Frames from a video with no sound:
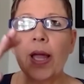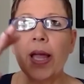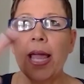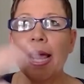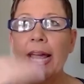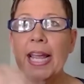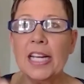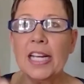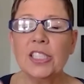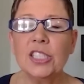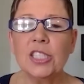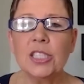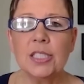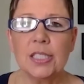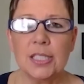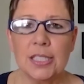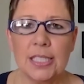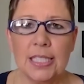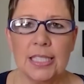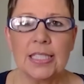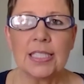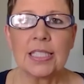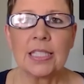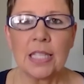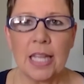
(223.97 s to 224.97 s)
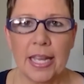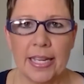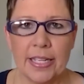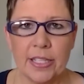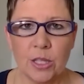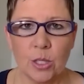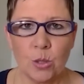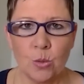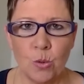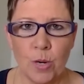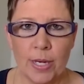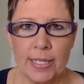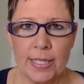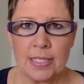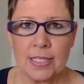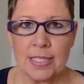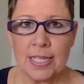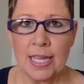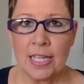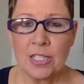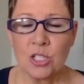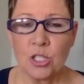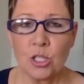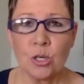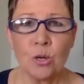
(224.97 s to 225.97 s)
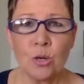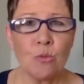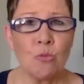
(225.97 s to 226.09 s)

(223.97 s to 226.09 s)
Agencies like the Wendt Center,